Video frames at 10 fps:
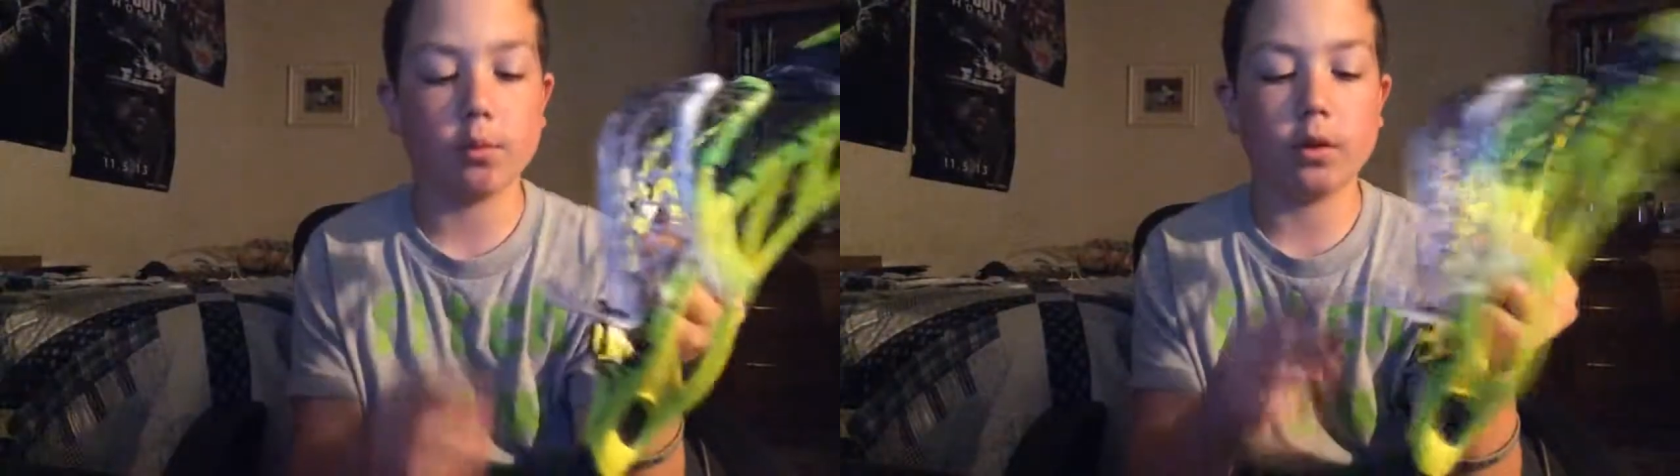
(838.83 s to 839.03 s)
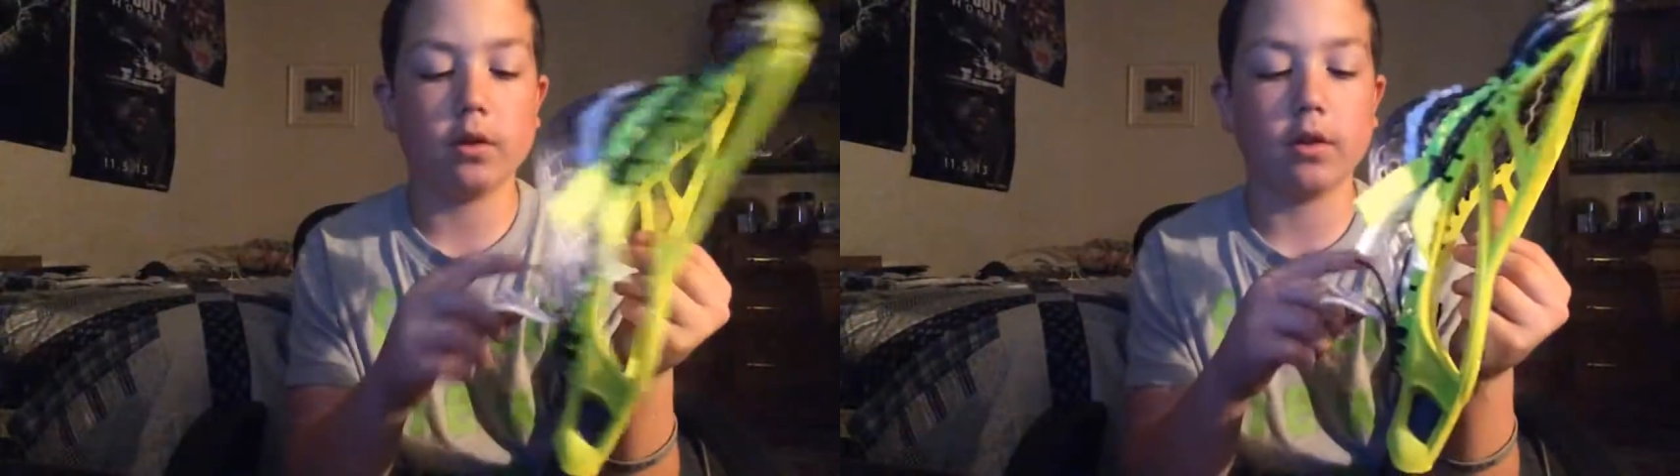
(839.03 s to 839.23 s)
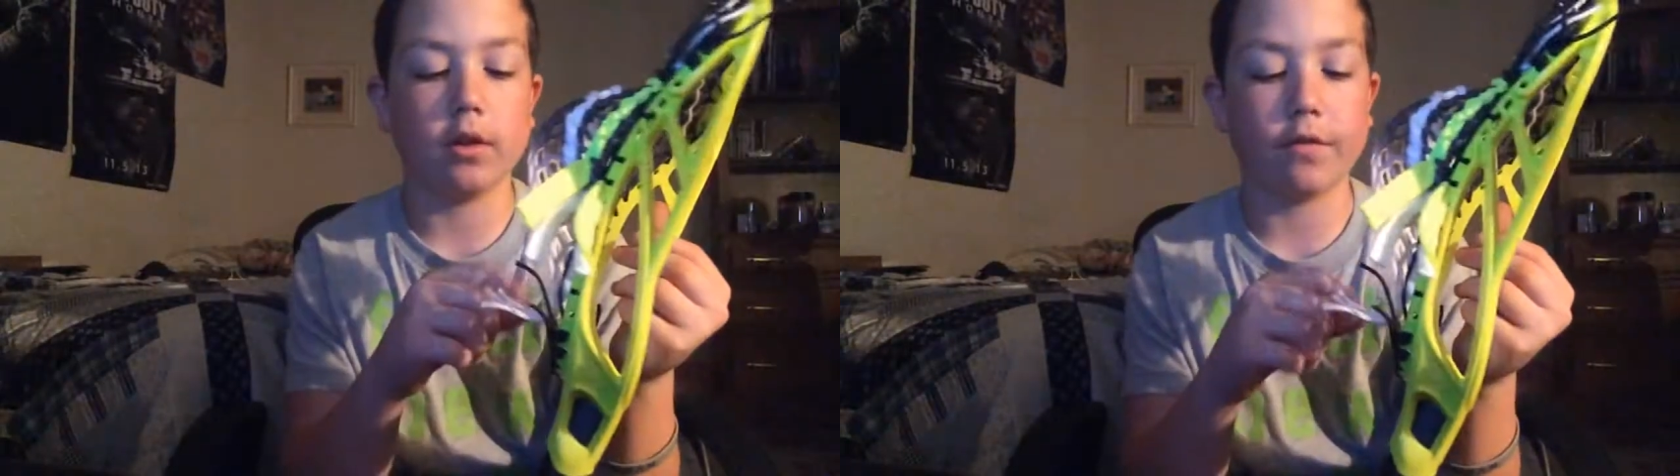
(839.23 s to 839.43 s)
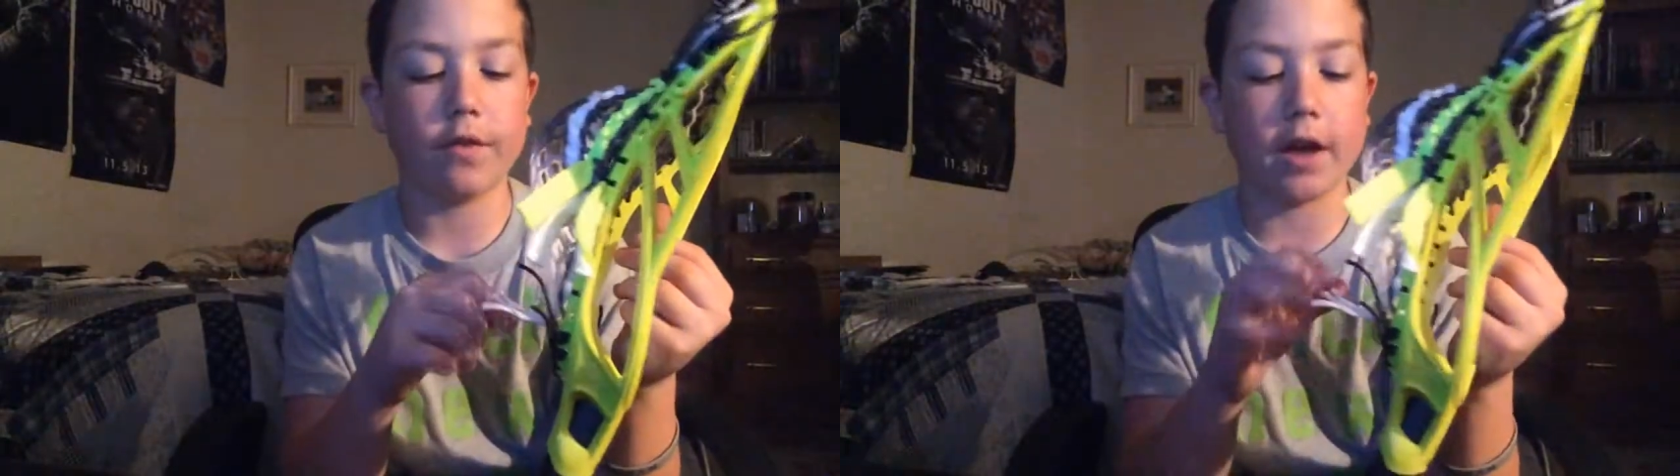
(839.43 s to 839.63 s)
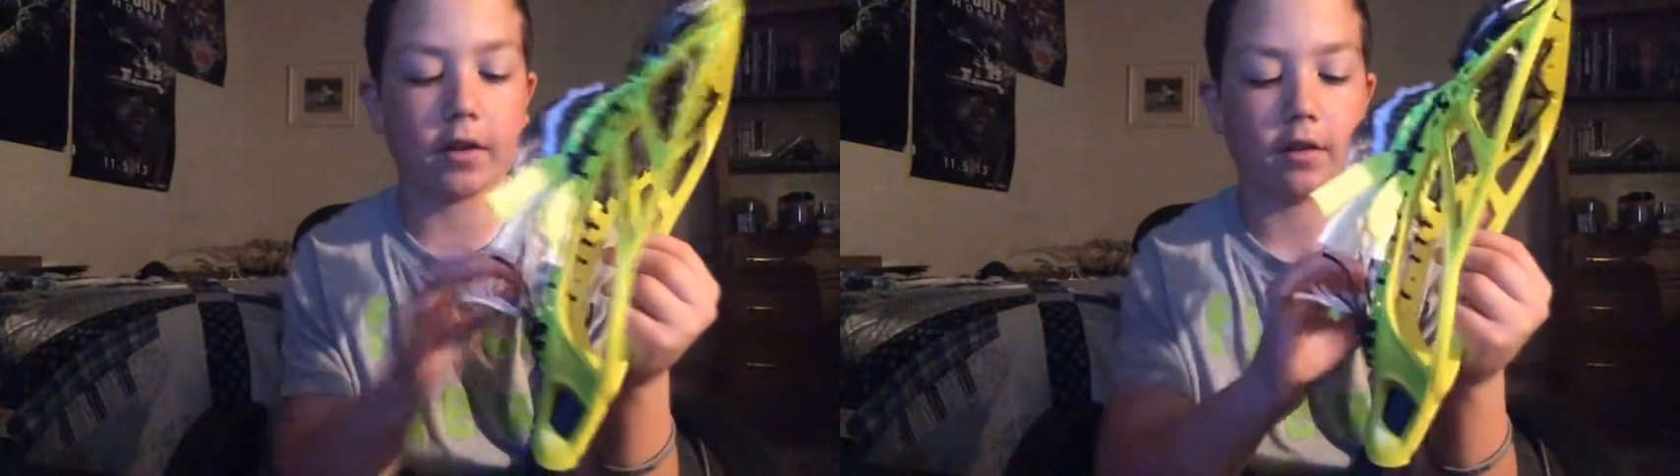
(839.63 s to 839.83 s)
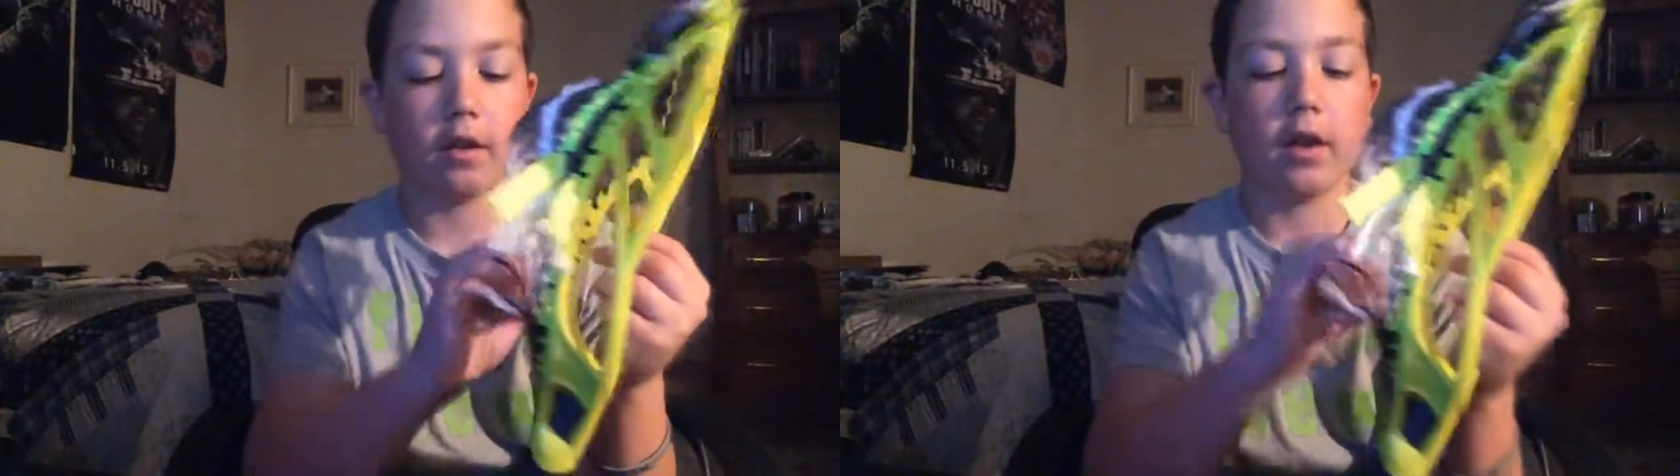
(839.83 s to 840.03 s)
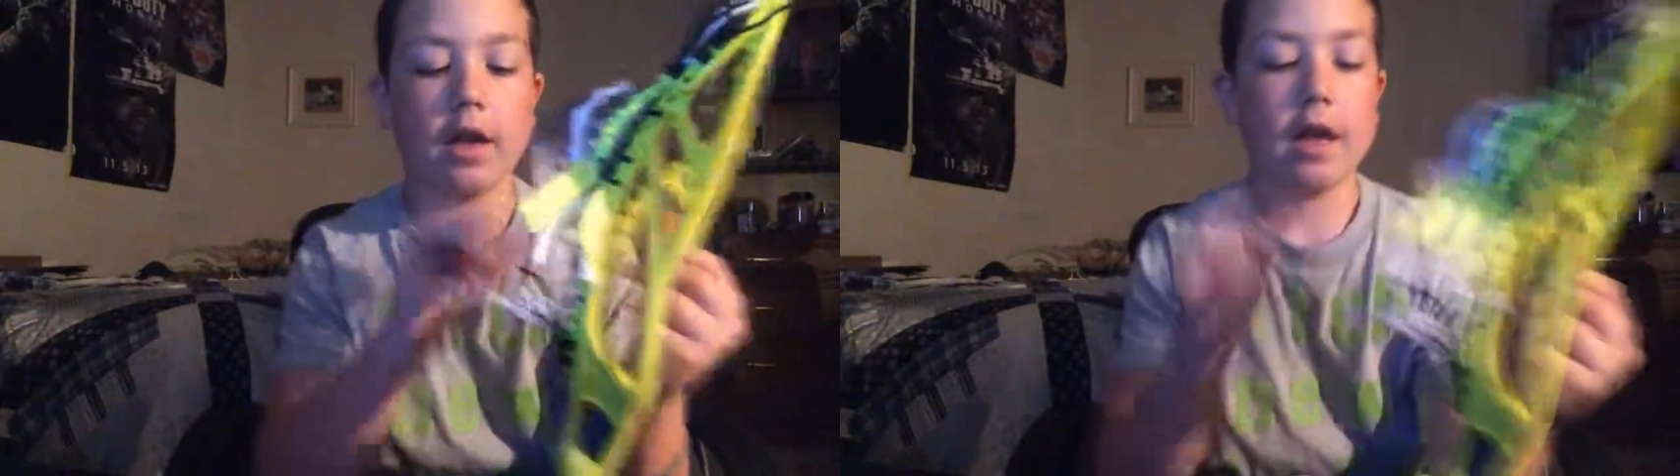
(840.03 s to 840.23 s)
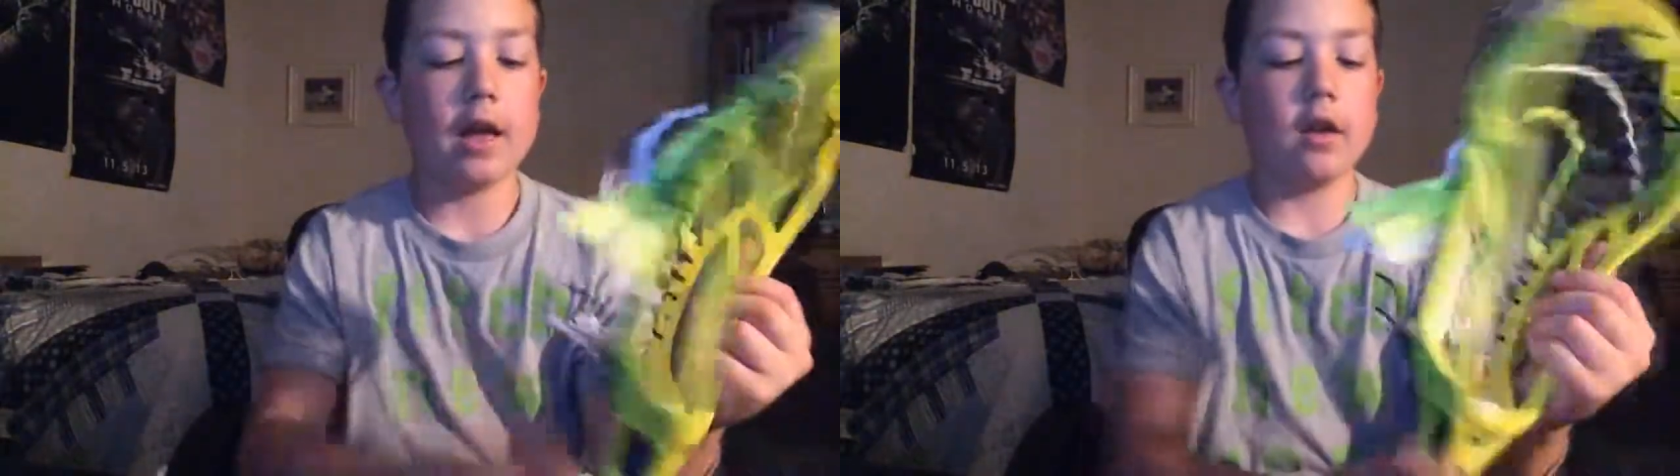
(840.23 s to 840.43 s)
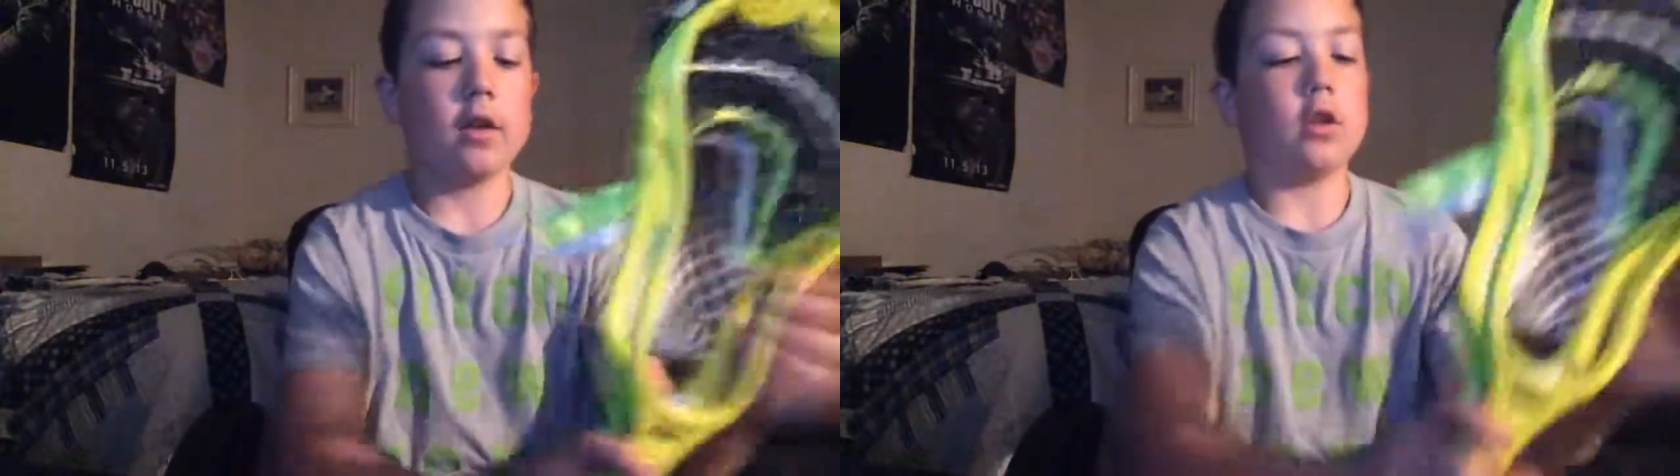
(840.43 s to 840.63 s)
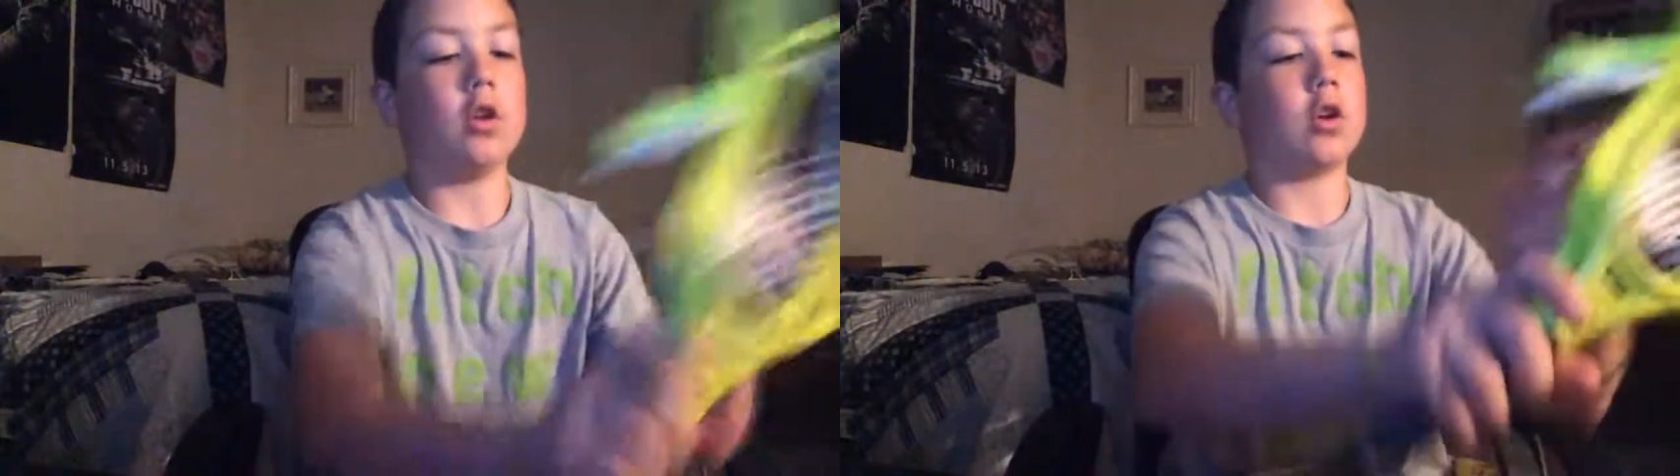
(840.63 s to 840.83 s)
will affect
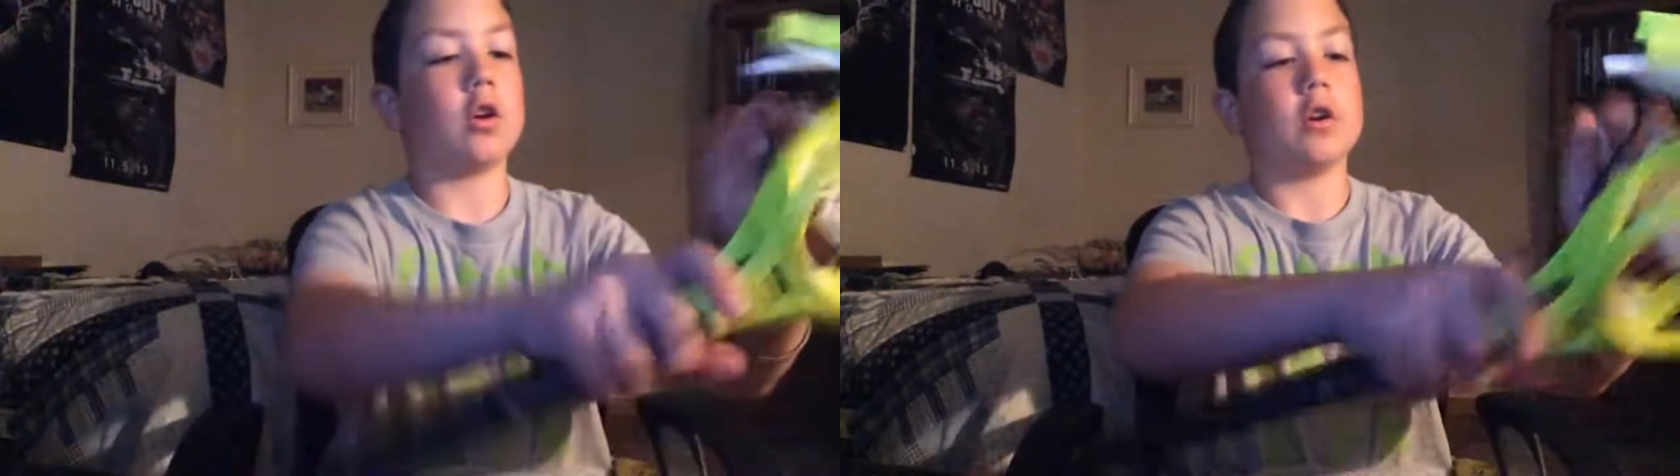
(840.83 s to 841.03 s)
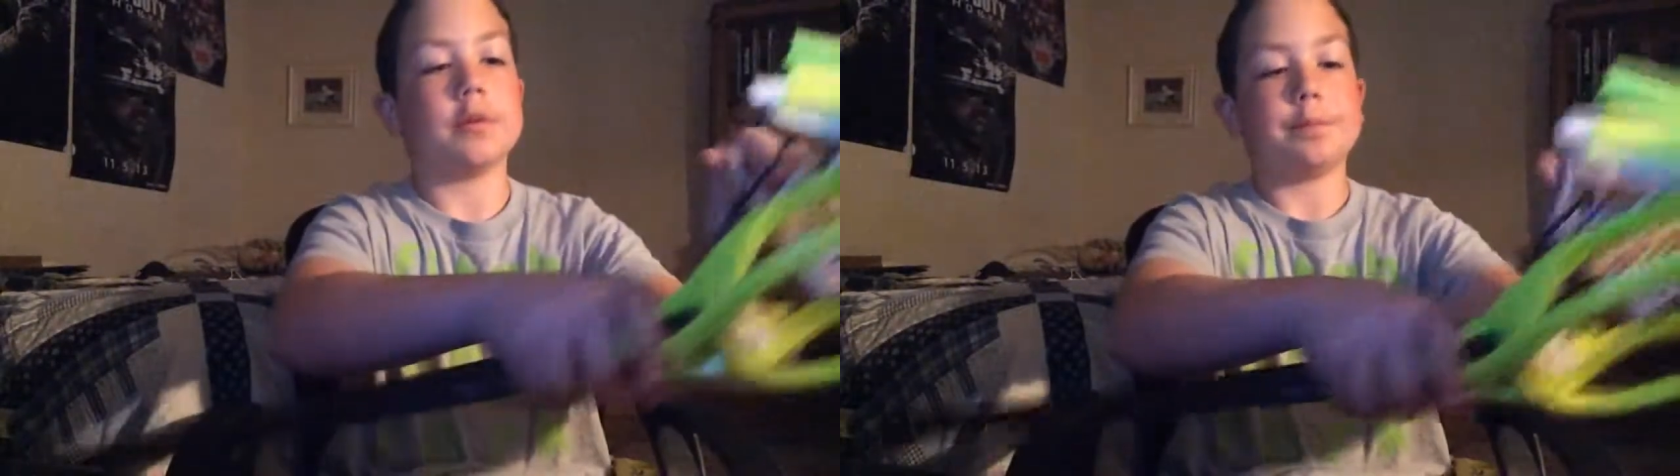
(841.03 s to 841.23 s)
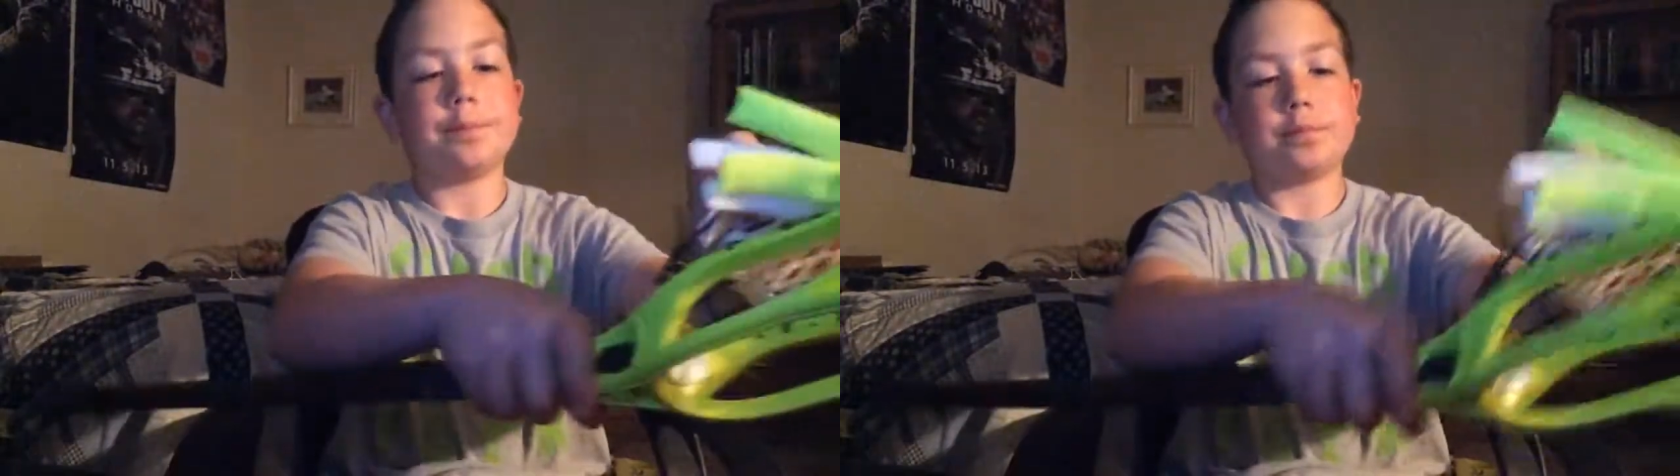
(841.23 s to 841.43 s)
your